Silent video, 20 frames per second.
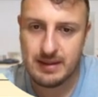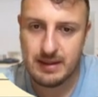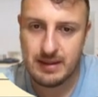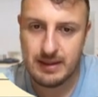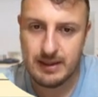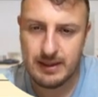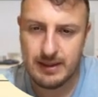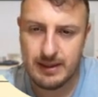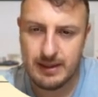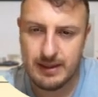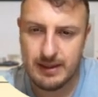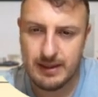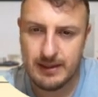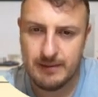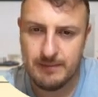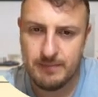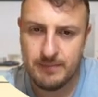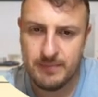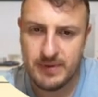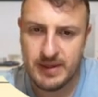
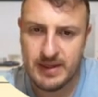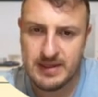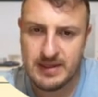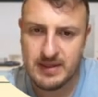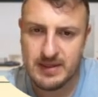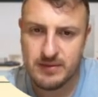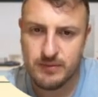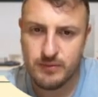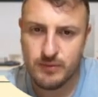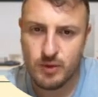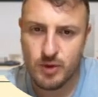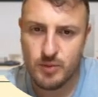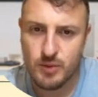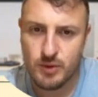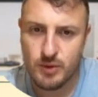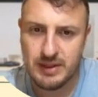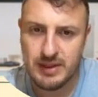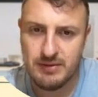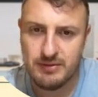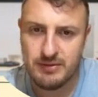Uh, this is
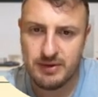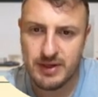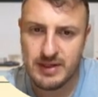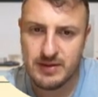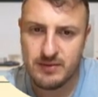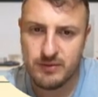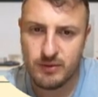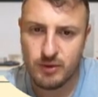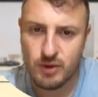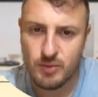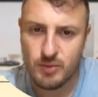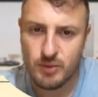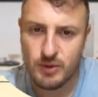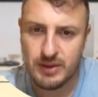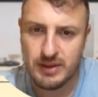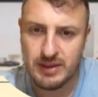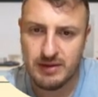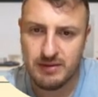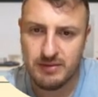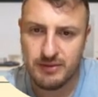four-point difference,
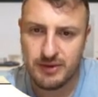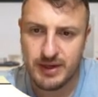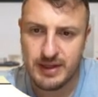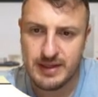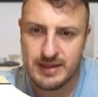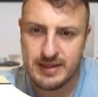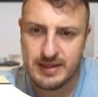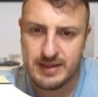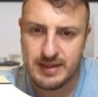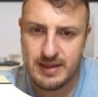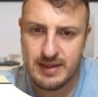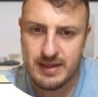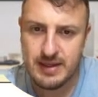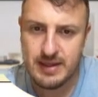four-point difference.